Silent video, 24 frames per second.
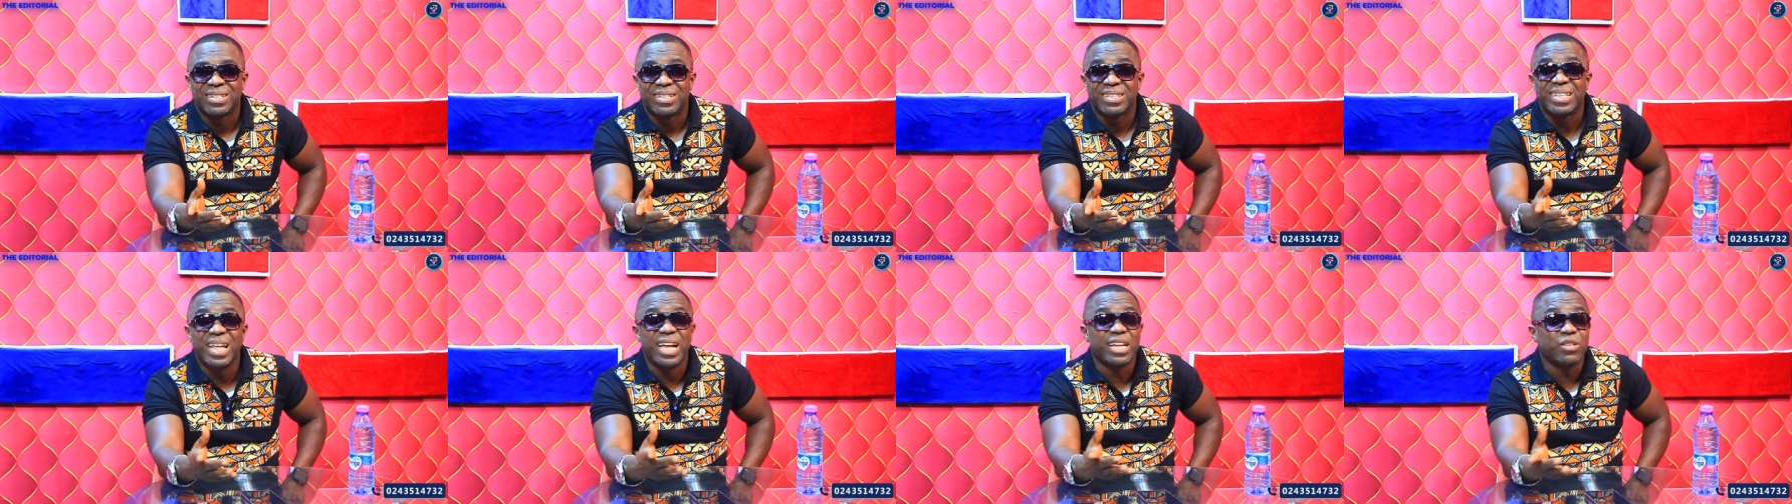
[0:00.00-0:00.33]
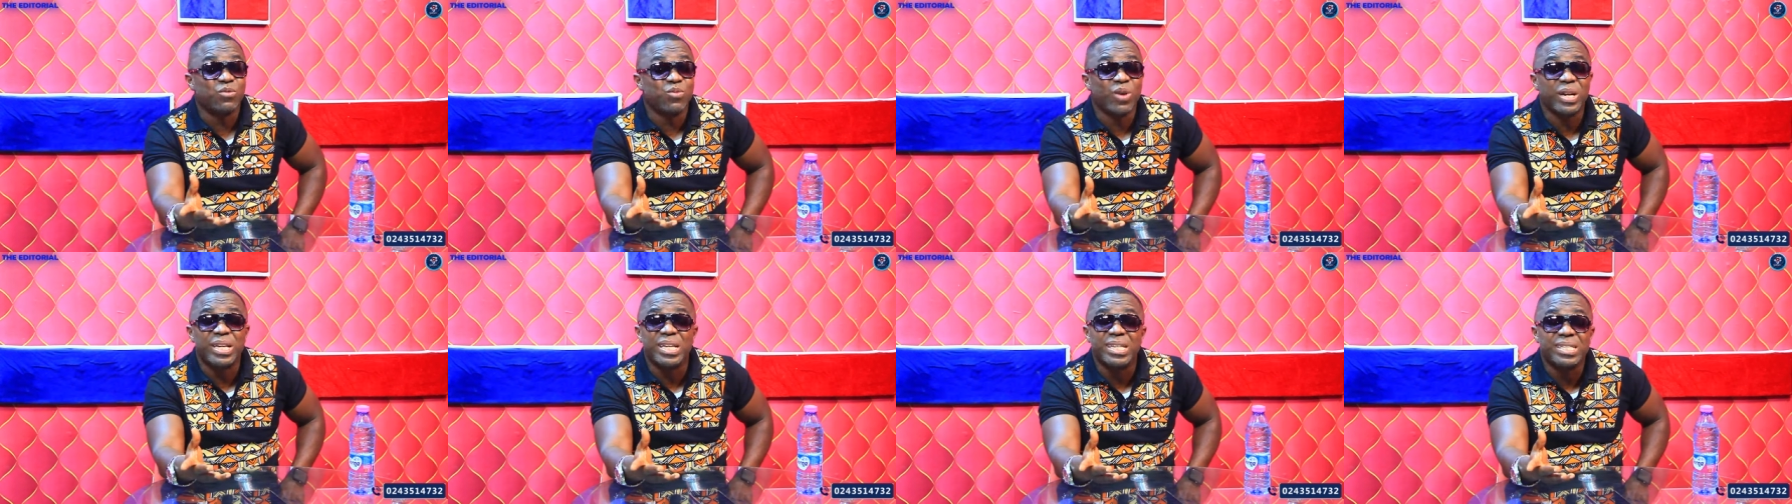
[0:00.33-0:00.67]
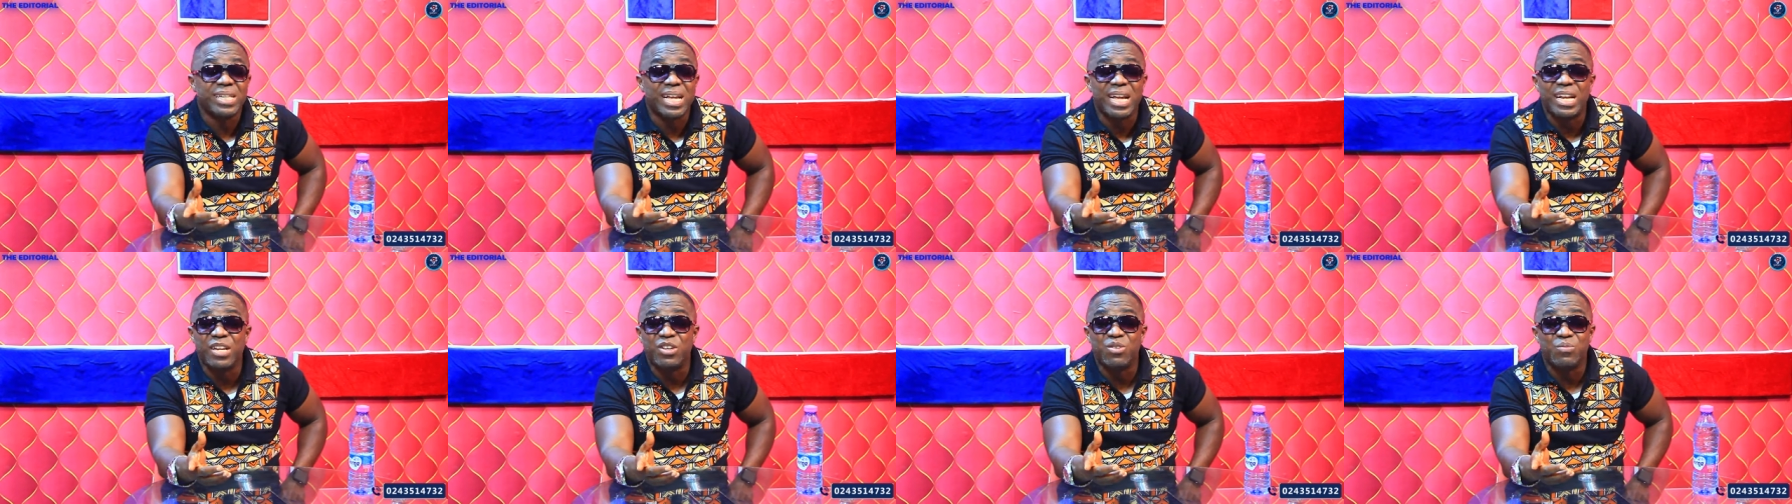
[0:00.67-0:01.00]
That's what he's
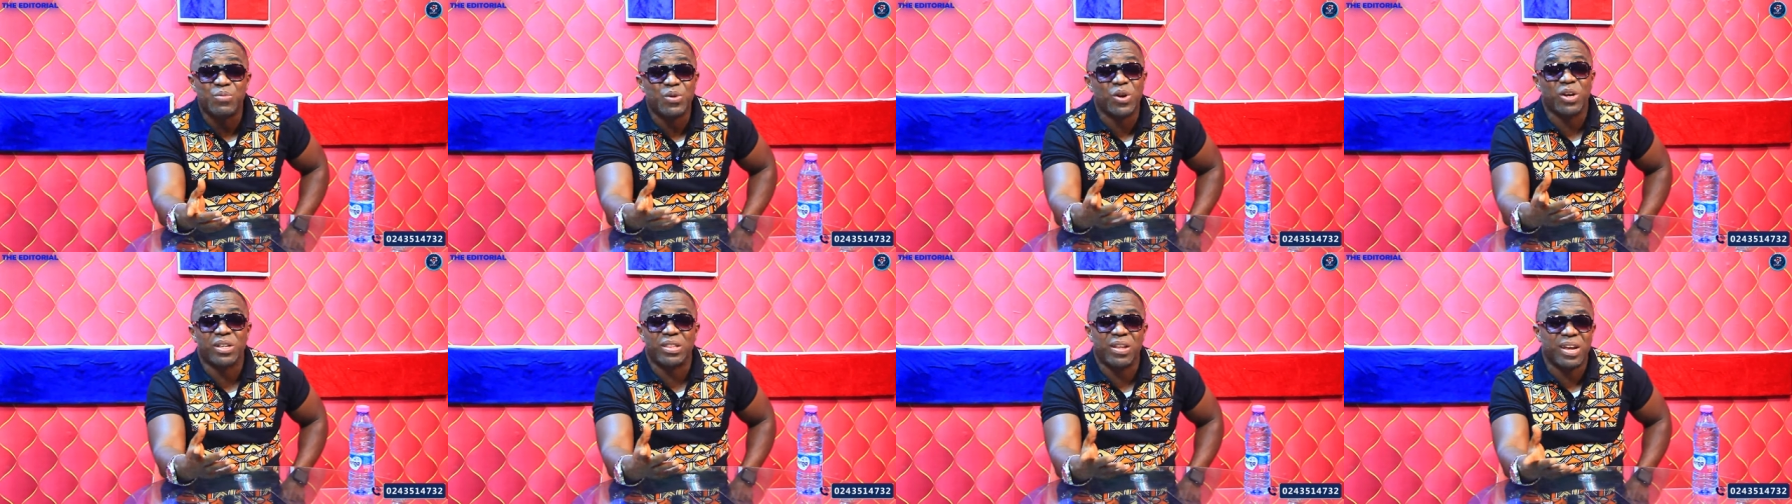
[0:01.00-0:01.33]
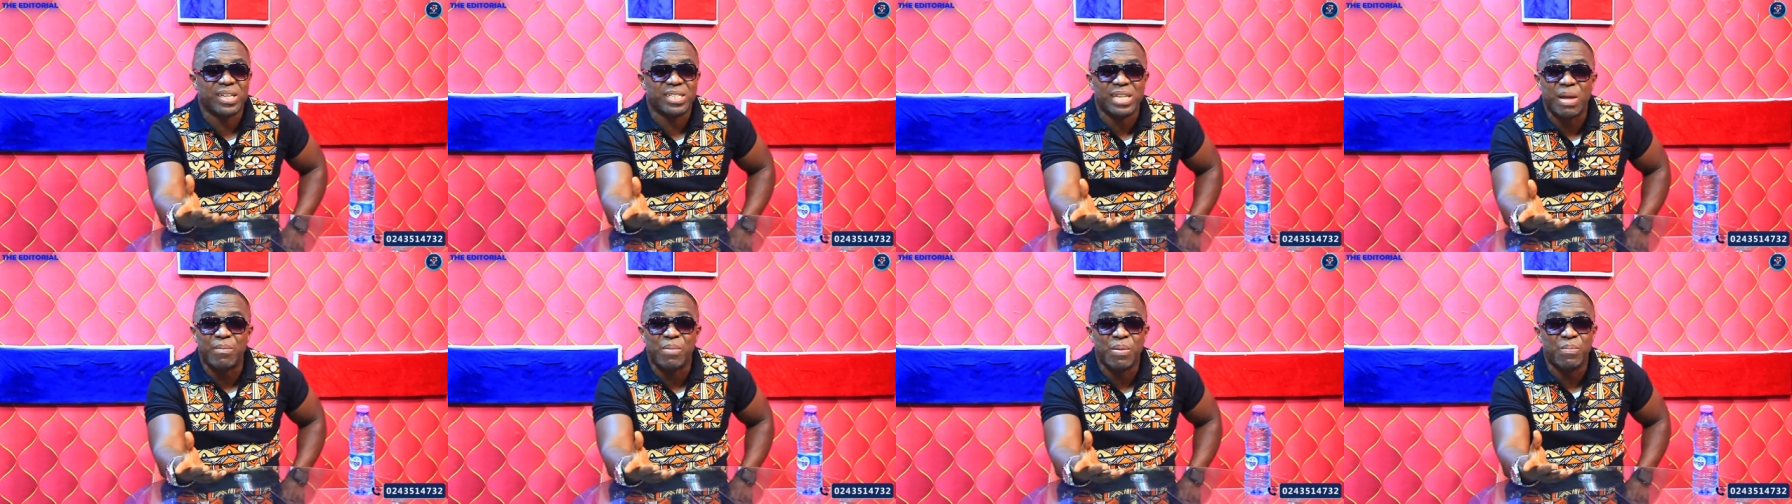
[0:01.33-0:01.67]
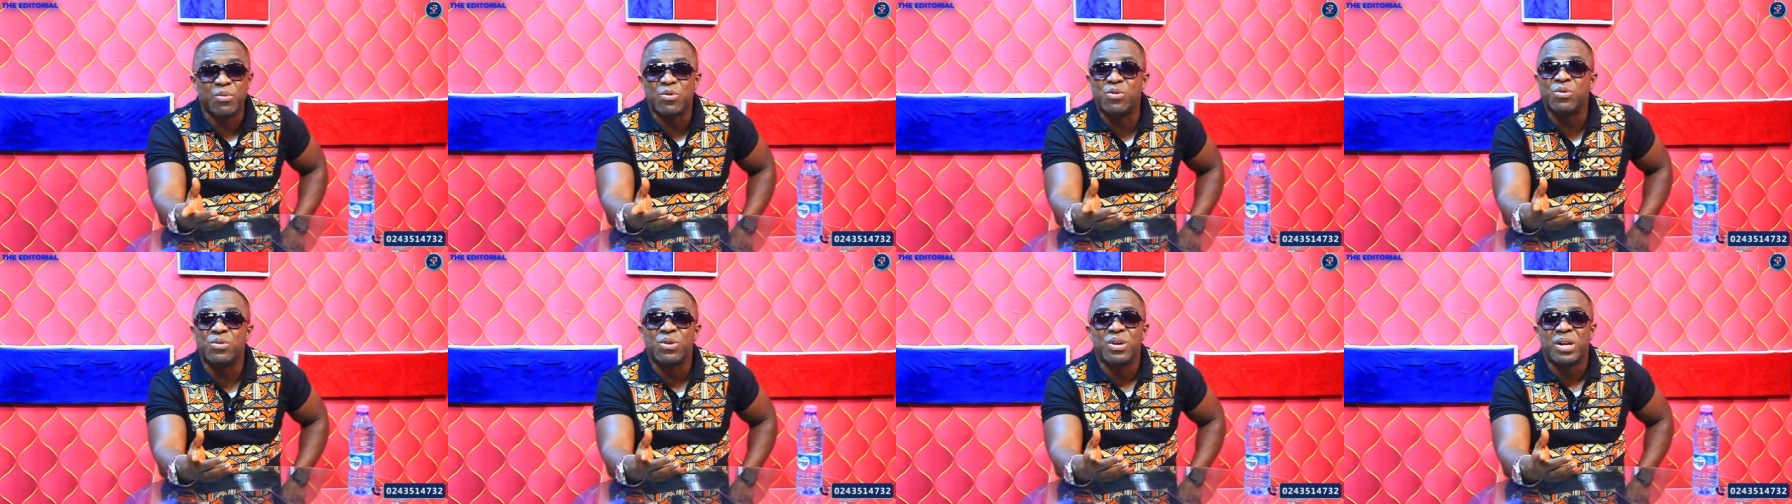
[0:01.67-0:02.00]
telling you, because there are some
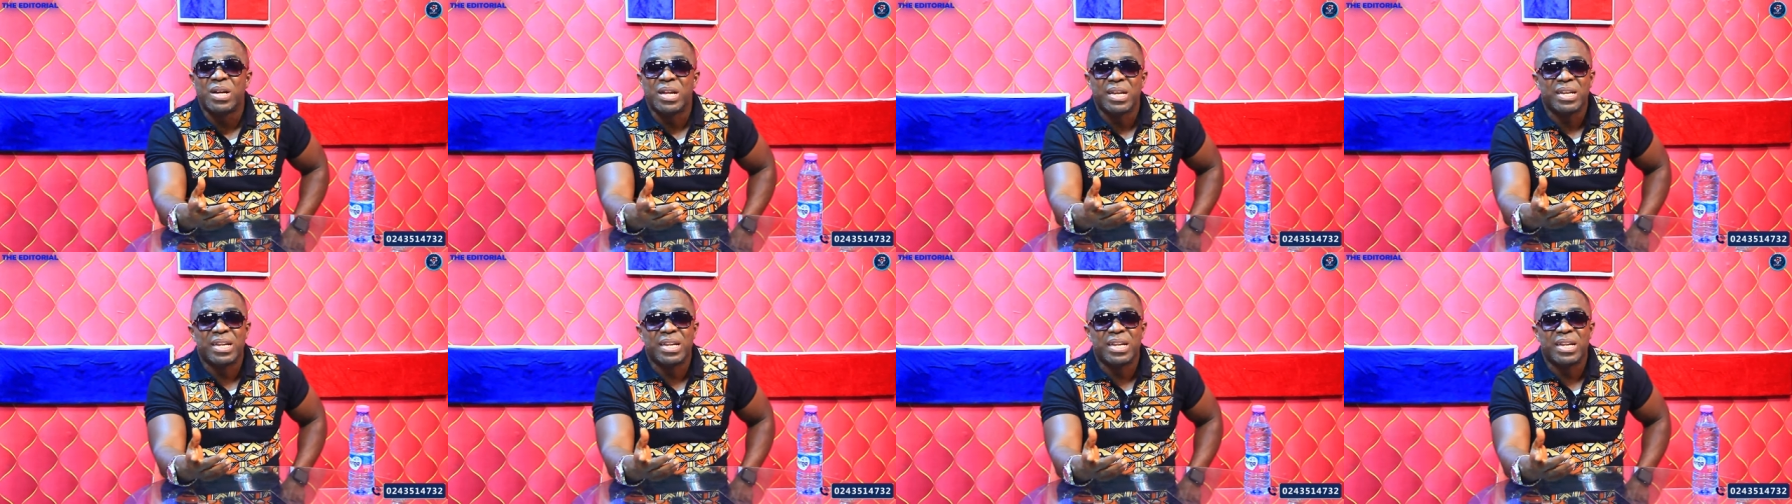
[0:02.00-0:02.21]
people,